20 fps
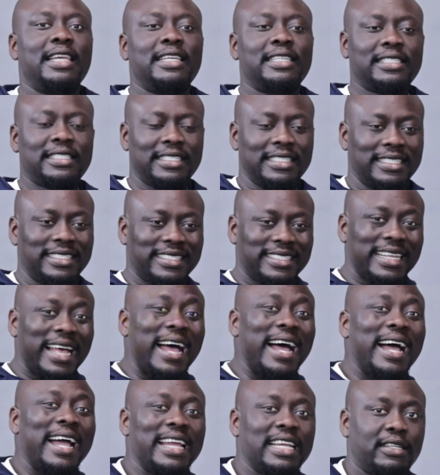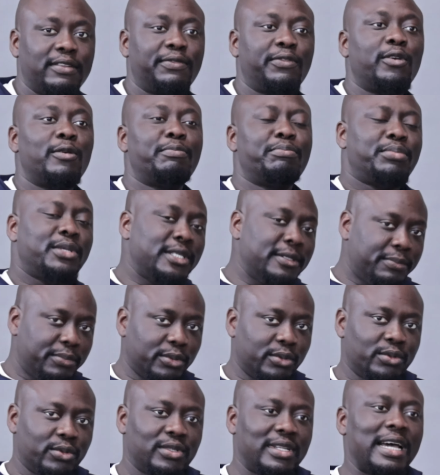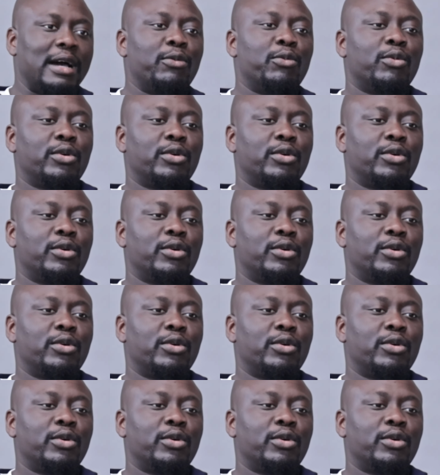is designed for people that